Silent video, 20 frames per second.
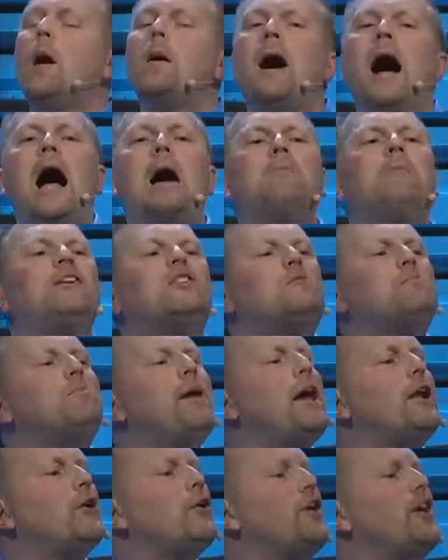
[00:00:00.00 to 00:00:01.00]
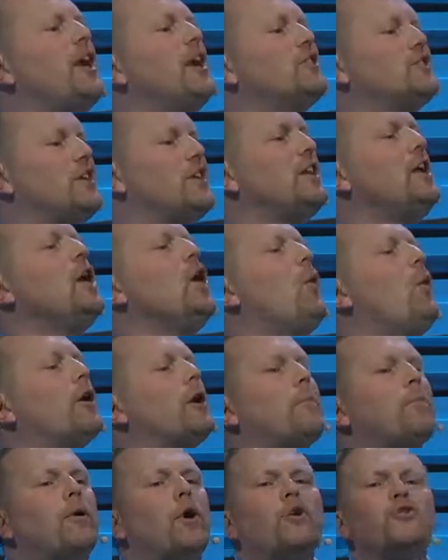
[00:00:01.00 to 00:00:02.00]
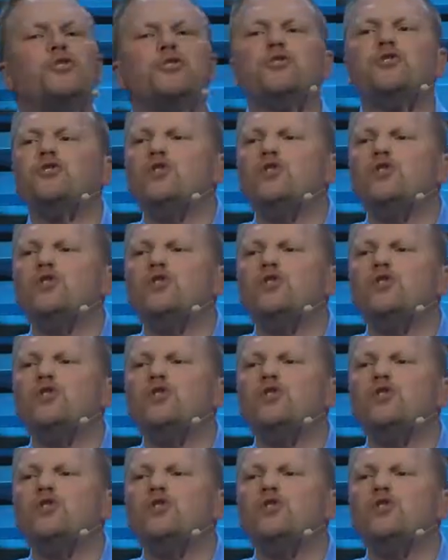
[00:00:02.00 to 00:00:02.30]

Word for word: How much better is it when a person's